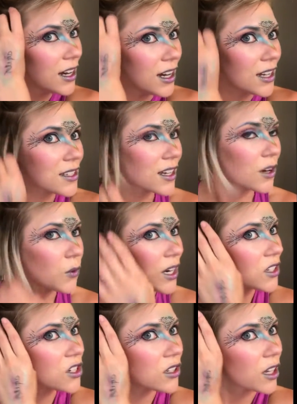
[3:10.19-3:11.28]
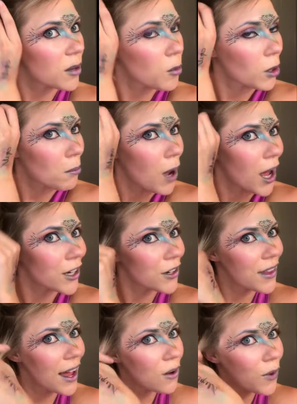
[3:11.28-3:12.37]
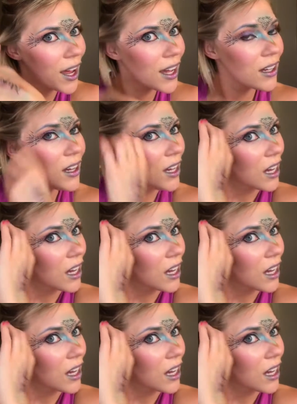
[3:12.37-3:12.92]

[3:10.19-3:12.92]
It's going to look more modern that way.